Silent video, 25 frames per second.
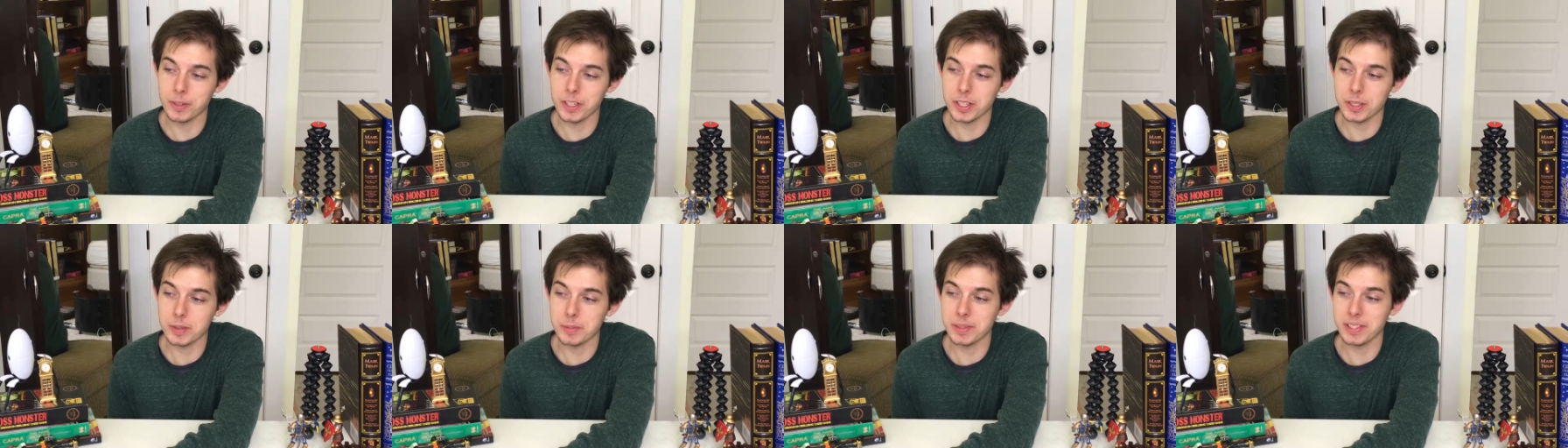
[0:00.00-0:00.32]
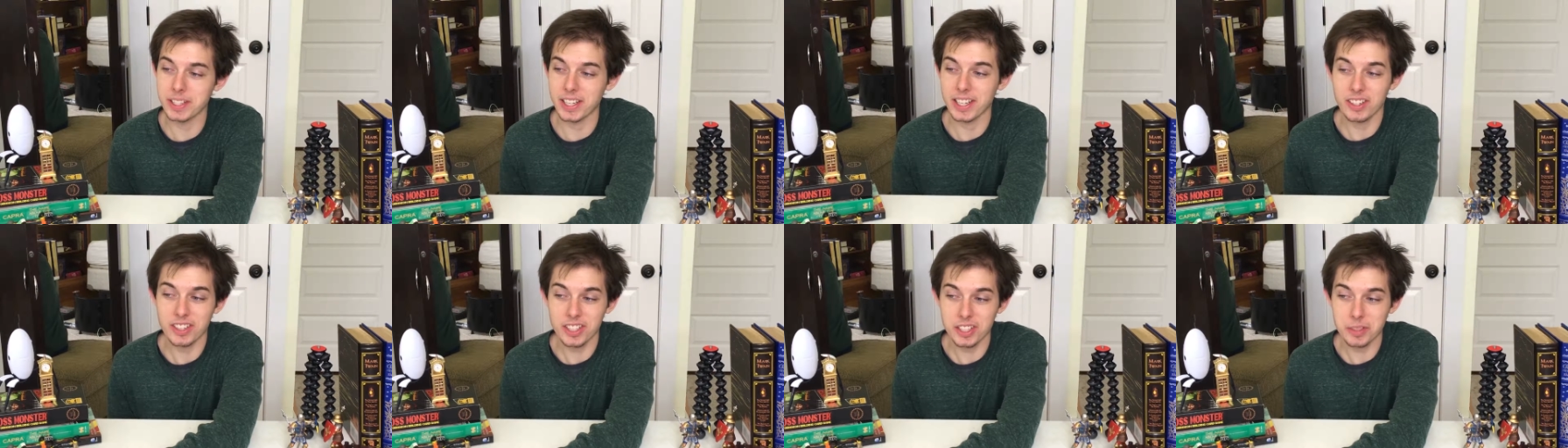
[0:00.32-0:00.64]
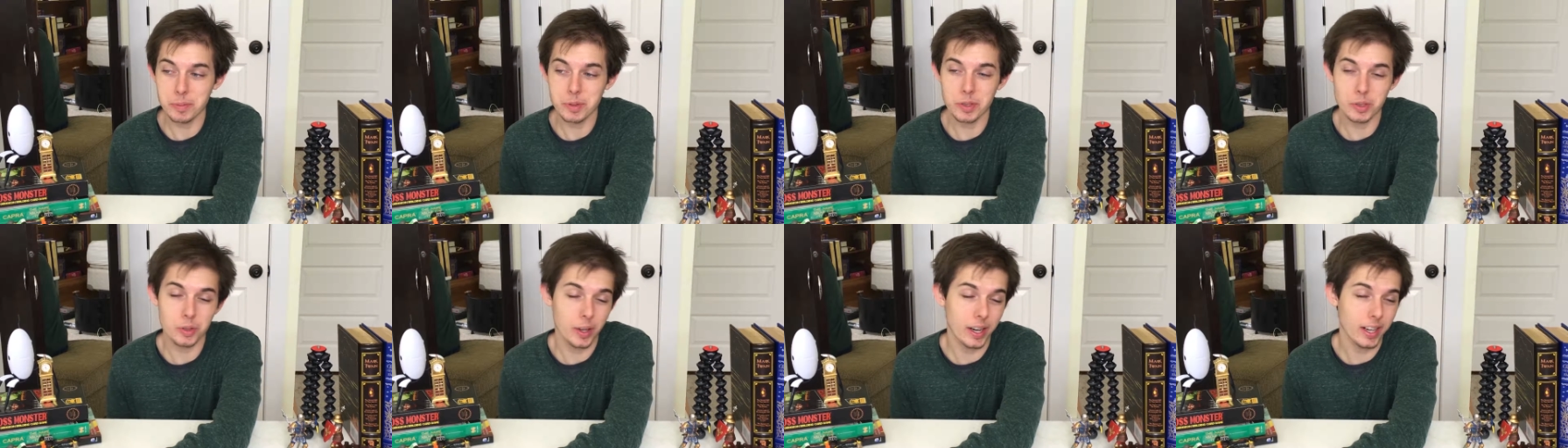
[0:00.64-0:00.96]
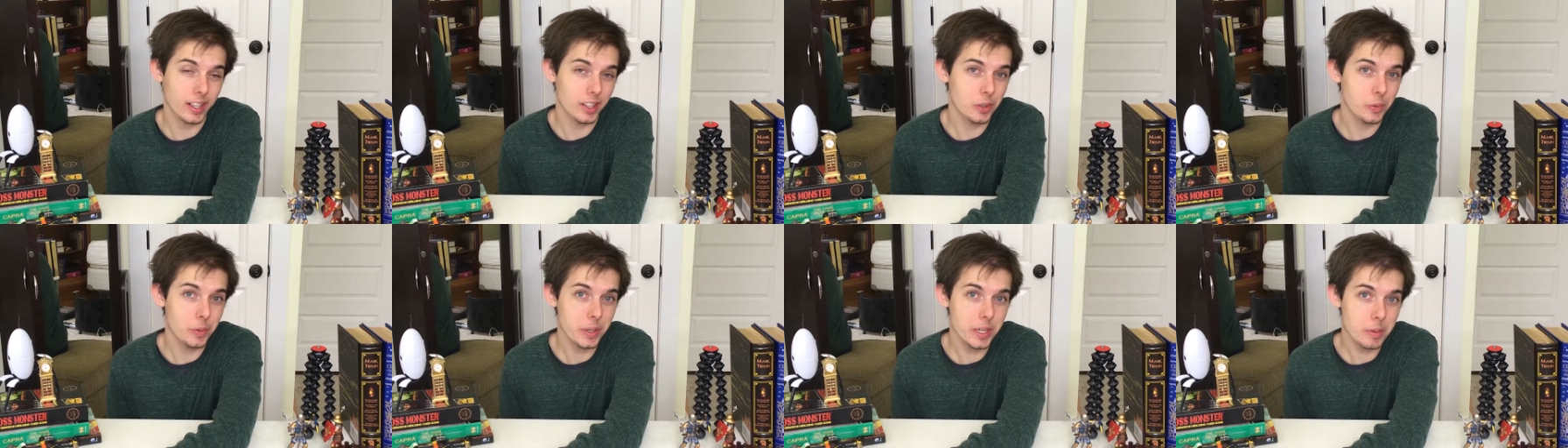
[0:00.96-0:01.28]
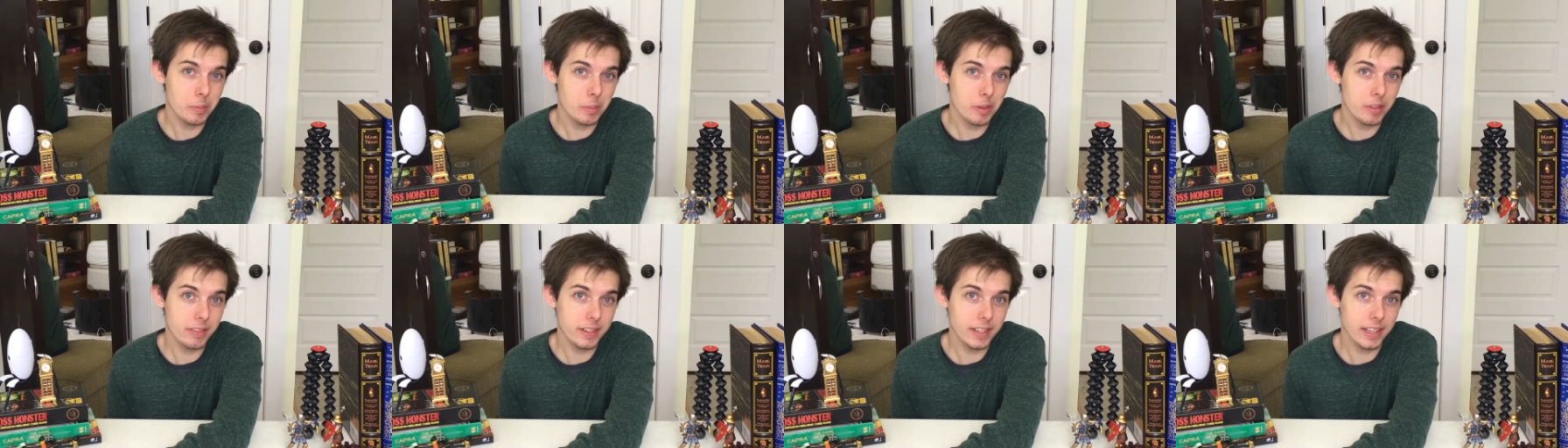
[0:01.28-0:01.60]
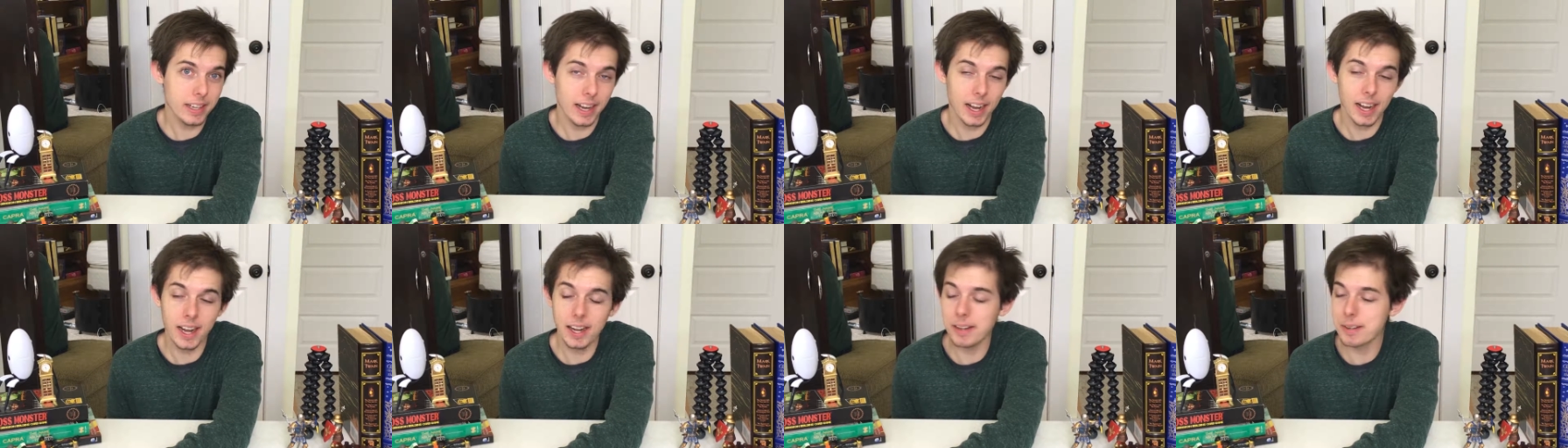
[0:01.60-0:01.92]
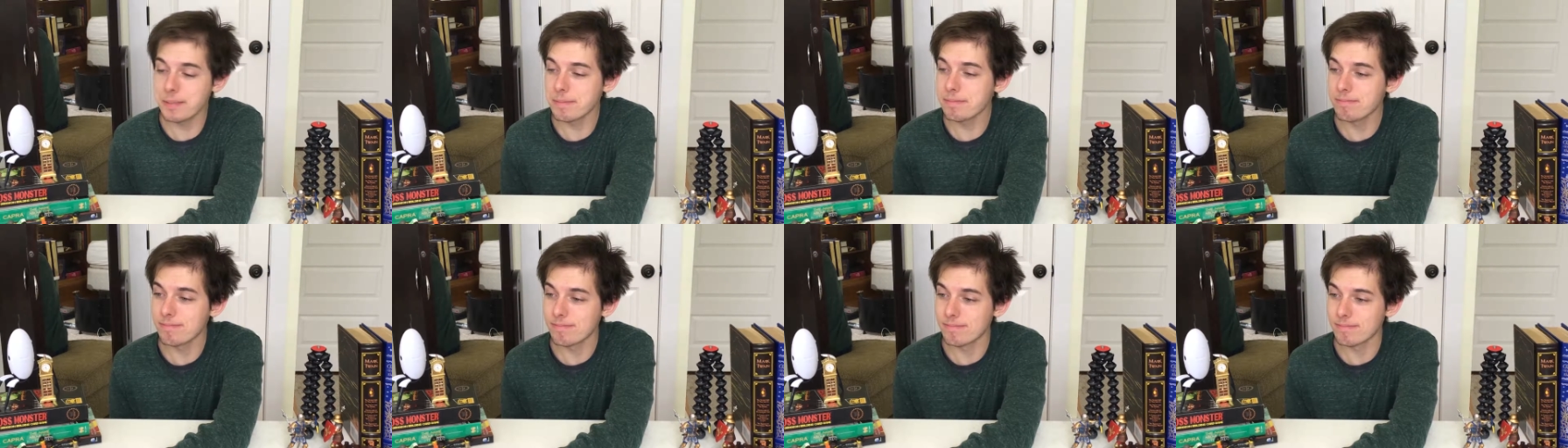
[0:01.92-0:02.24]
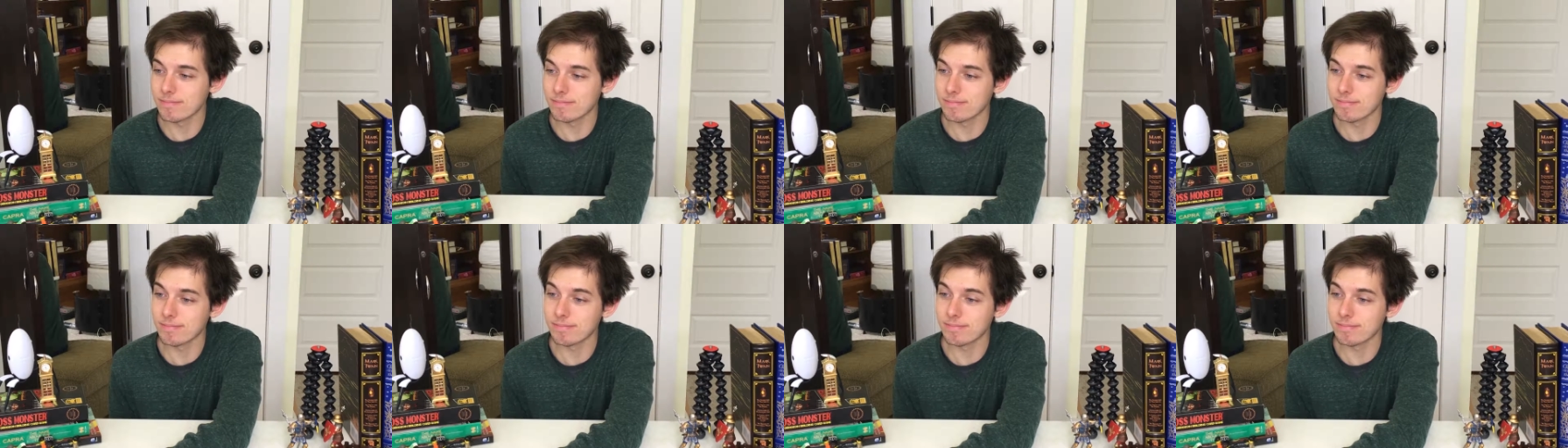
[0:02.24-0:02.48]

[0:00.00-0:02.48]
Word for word: Christmas a Christmas or Halloween movie? Um,